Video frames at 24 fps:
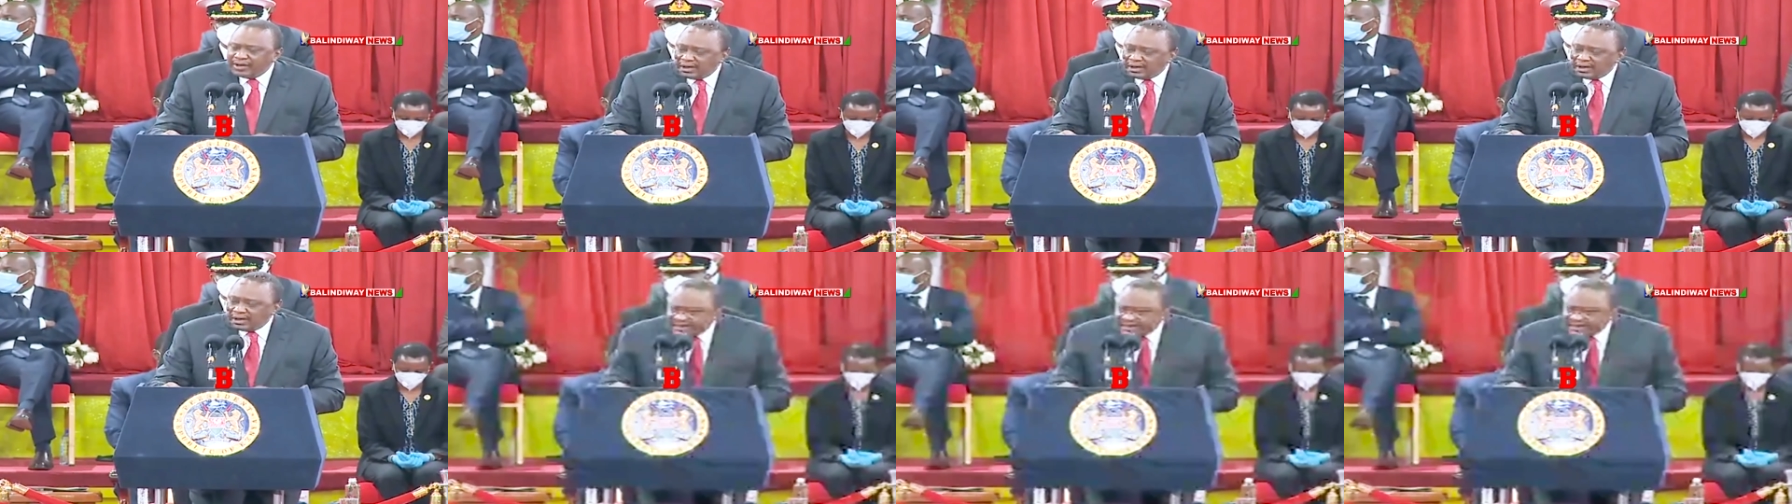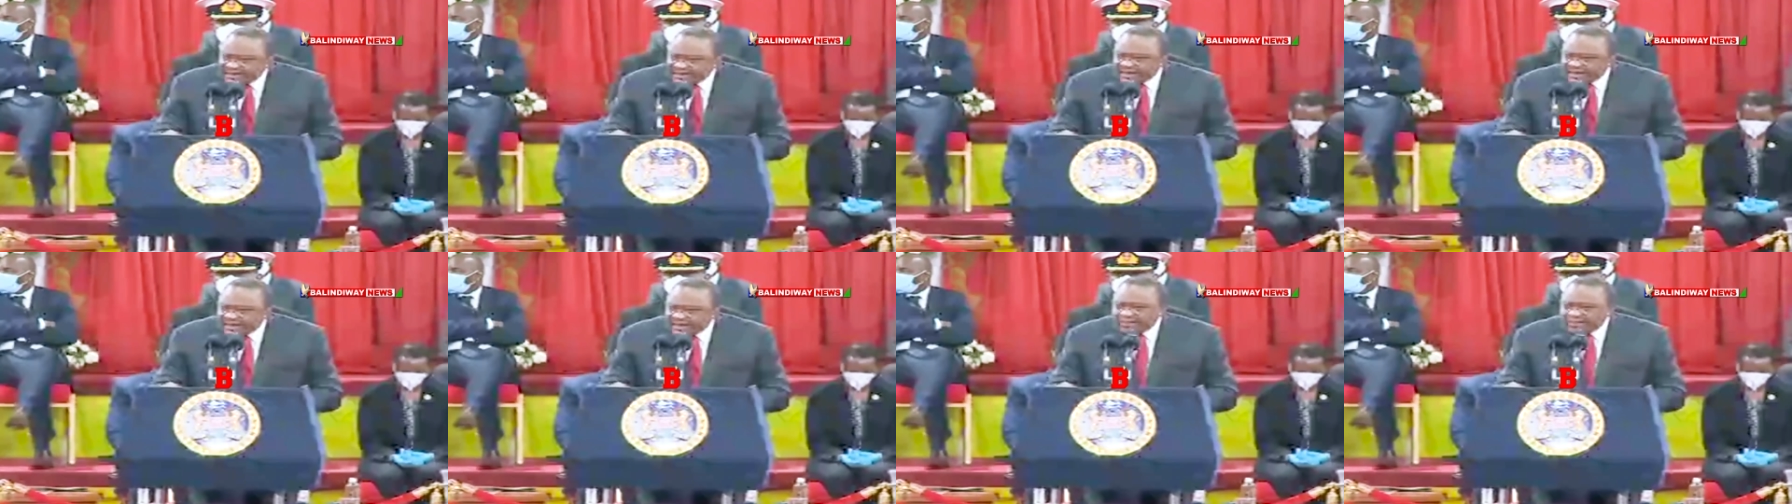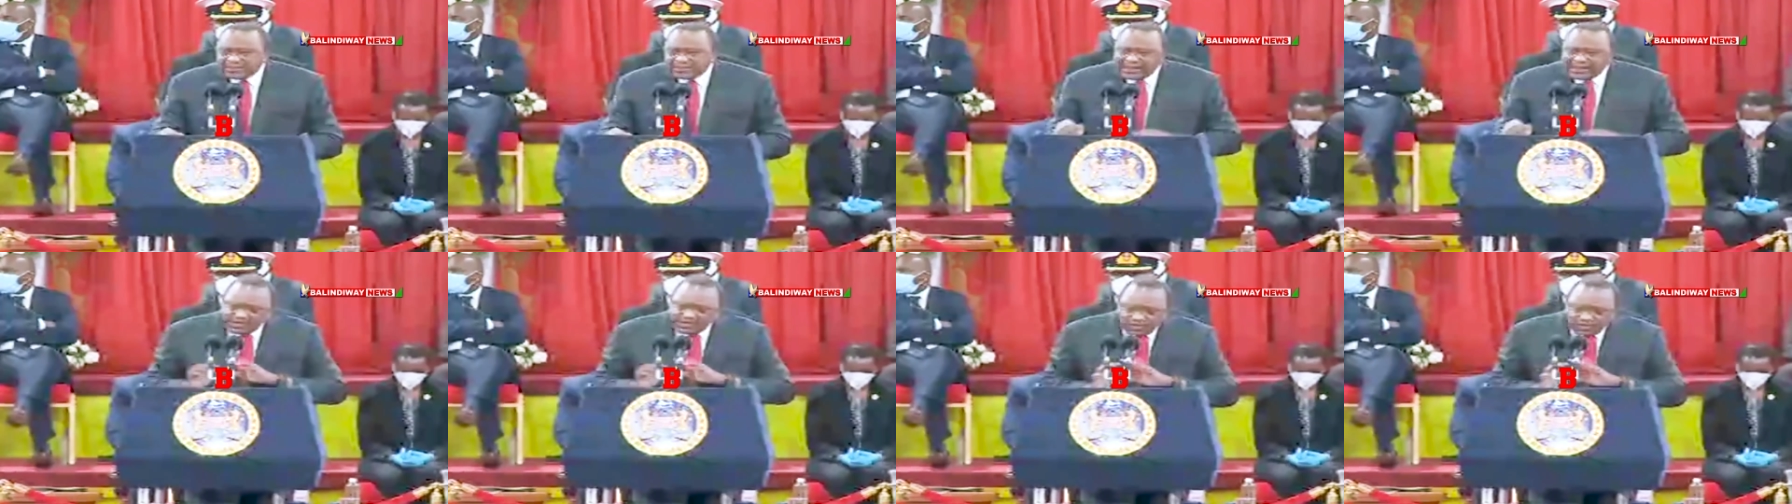
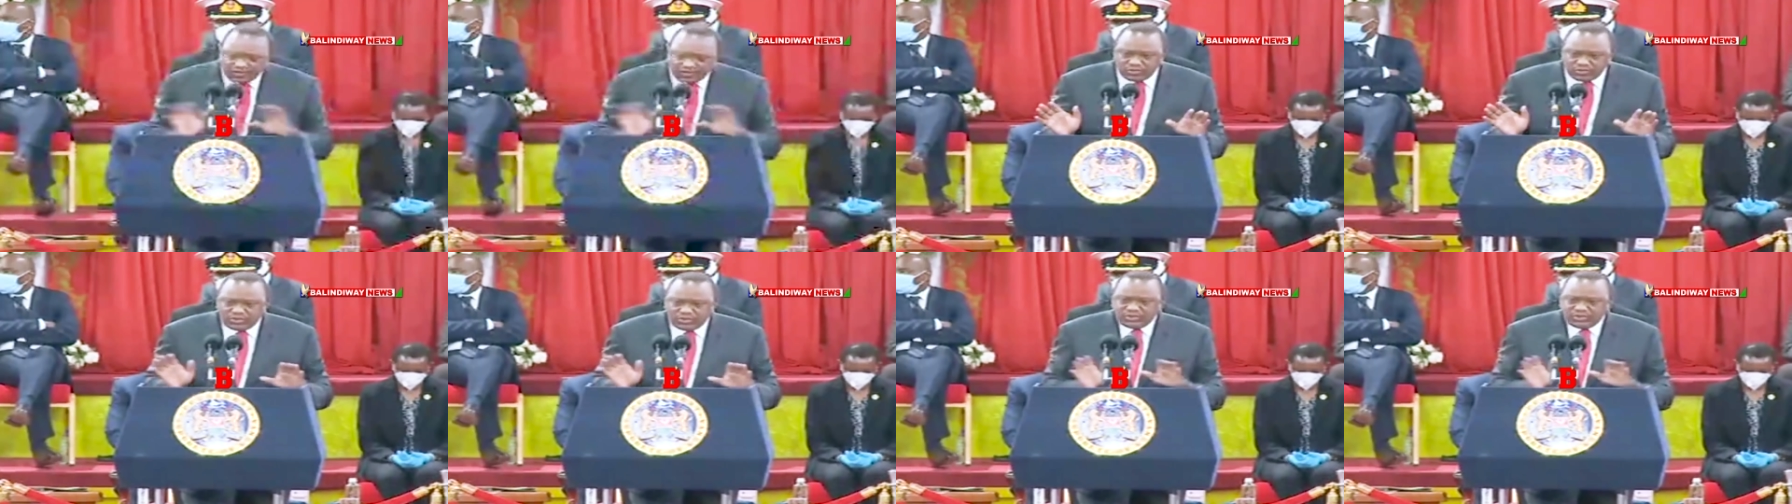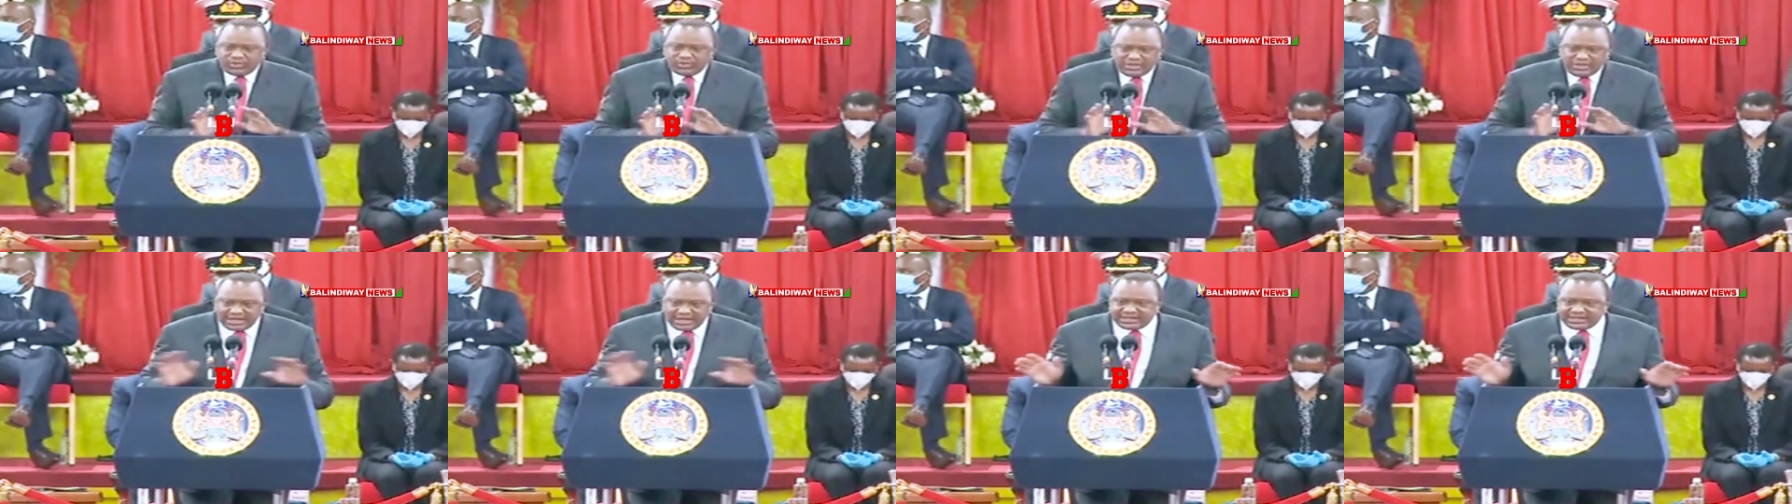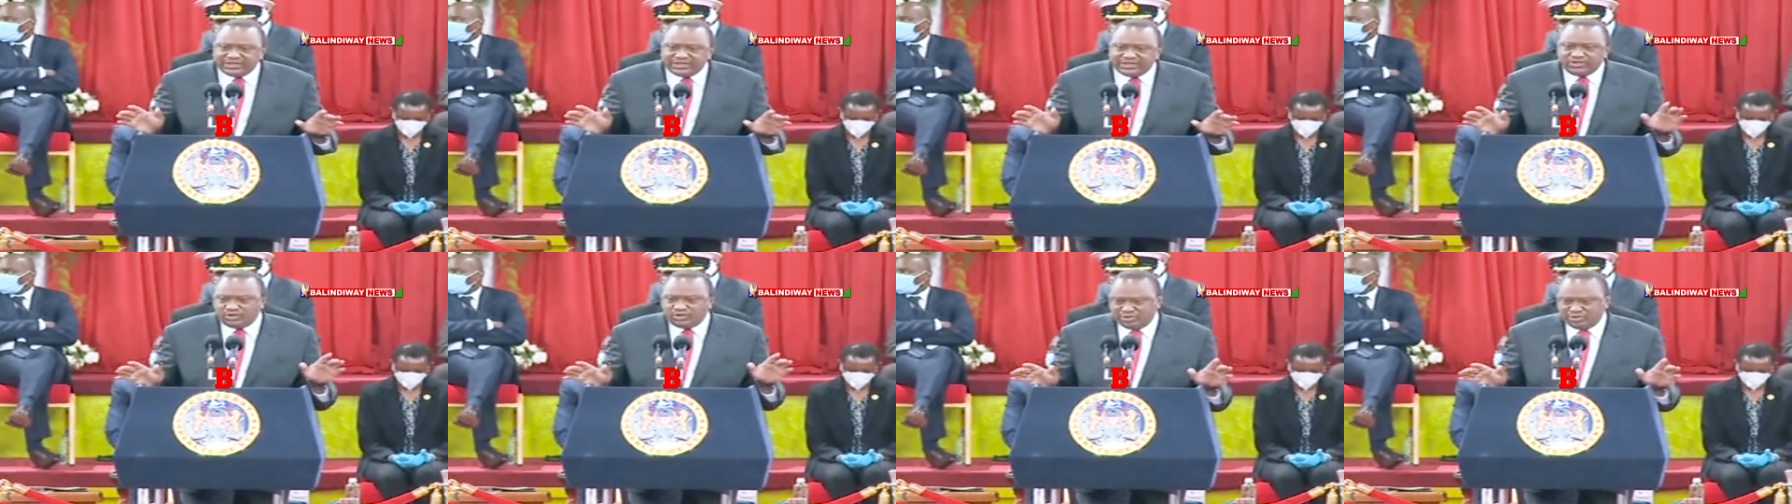handicap, and I don't want to get
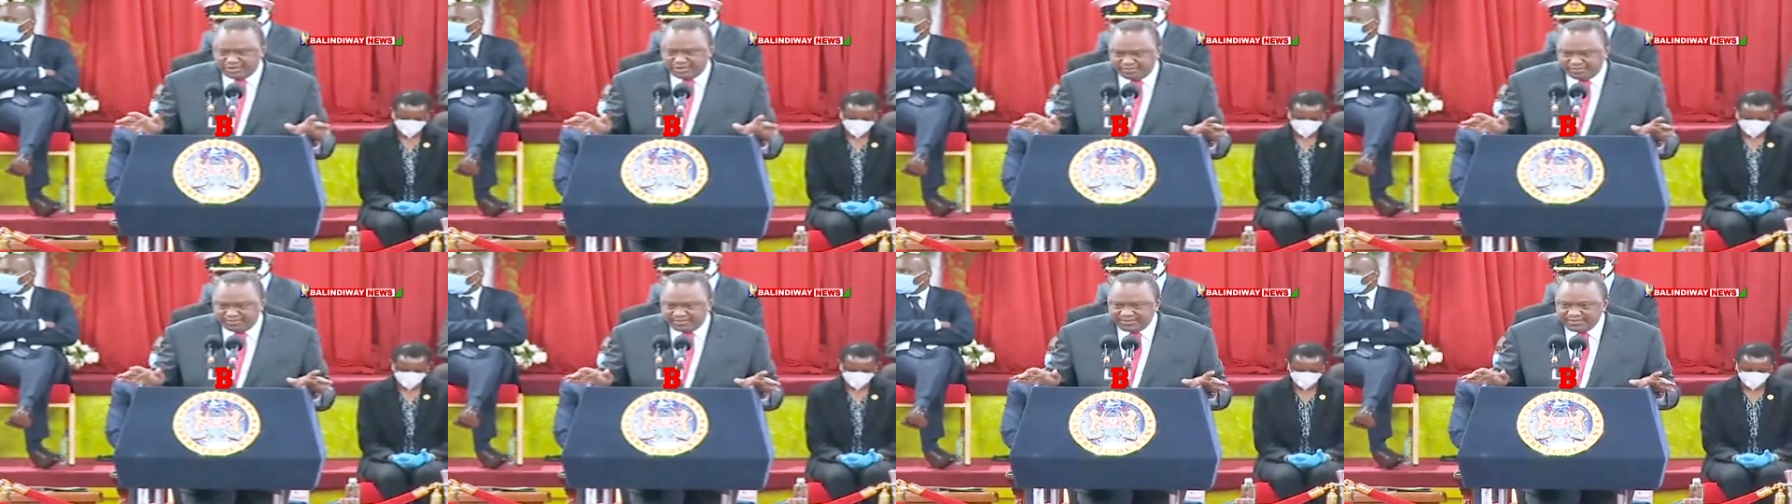into them.